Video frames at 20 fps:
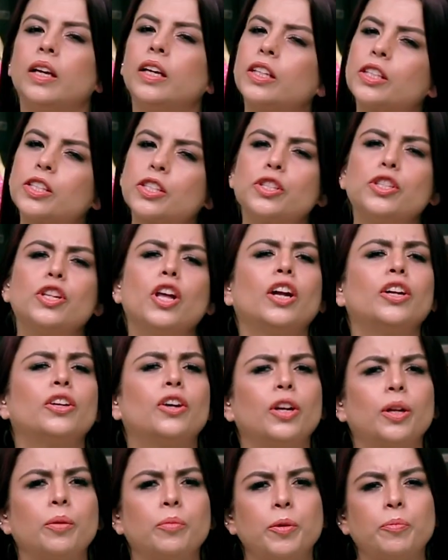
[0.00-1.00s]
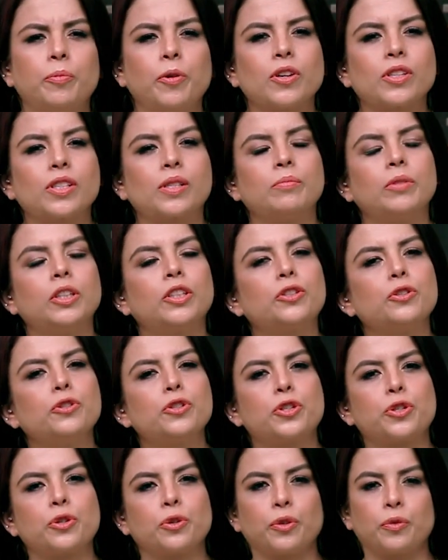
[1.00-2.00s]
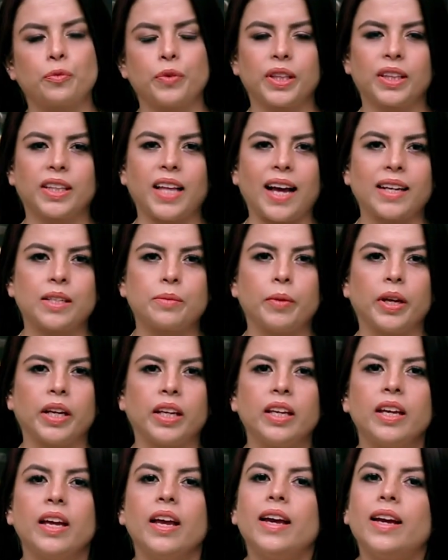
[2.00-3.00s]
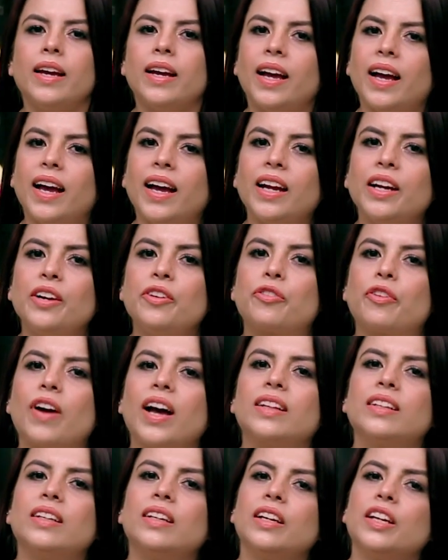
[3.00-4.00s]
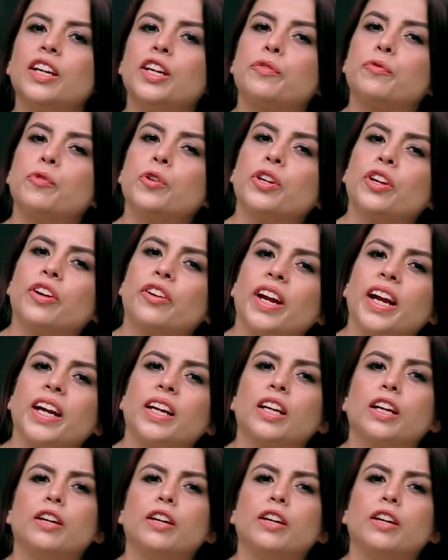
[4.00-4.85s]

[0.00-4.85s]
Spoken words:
It's not gonna be possible to shoot with that many, and rather it would create